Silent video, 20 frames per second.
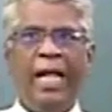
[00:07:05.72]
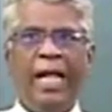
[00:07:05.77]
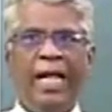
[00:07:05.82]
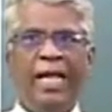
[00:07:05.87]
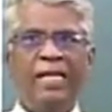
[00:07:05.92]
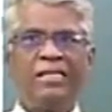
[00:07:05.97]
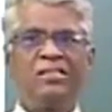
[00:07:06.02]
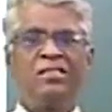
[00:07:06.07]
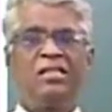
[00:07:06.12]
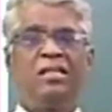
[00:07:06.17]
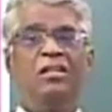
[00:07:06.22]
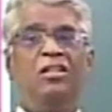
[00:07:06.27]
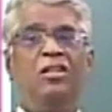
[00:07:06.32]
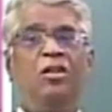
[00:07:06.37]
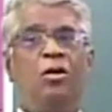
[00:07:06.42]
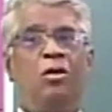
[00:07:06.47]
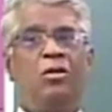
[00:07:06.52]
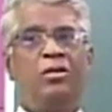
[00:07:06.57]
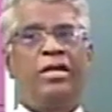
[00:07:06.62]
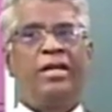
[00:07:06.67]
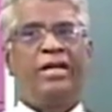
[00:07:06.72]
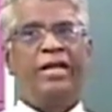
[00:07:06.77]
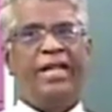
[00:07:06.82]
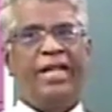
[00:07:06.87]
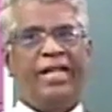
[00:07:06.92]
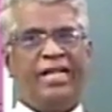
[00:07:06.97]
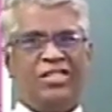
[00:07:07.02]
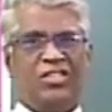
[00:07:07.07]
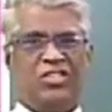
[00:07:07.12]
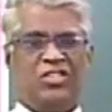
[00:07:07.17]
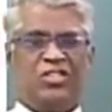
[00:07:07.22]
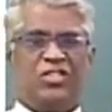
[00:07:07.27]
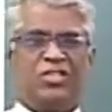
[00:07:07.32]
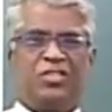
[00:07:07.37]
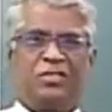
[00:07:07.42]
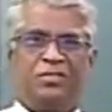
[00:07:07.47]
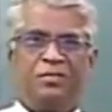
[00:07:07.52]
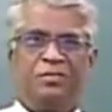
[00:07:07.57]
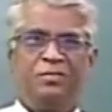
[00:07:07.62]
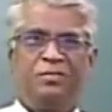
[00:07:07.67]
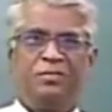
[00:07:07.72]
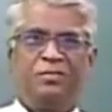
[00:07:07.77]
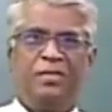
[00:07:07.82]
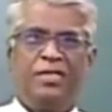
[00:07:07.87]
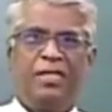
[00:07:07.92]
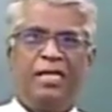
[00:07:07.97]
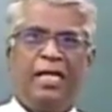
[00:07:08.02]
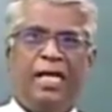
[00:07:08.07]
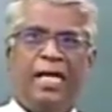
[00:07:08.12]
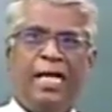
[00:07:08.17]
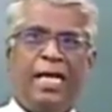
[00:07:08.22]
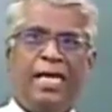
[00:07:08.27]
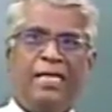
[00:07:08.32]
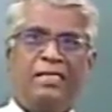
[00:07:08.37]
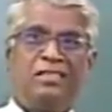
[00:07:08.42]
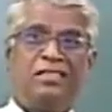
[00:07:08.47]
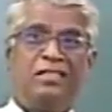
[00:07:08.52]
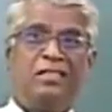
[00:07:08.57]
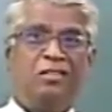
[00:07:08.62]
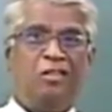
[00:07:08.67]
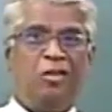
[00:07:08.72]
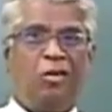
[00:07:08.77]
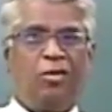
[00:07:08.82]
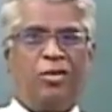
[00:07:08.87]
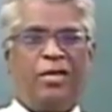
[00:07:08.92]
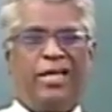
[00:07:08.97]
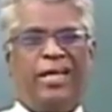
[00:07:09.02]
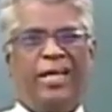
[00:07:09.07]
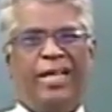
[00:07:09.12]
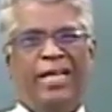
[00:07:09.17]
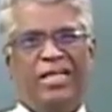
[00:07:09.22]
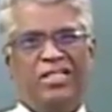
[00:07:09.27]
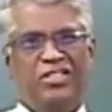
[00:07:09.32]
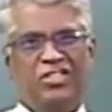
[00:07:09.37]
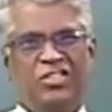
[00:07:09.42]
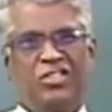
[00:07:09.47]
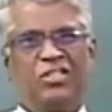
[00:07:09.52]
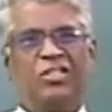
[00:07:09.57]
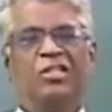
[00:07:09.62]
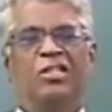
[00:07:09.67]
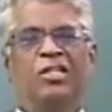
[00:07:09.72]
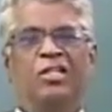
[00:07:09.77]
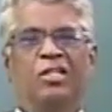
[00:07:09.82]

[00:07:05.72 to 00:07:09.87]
At loggerheads. At loggerheads.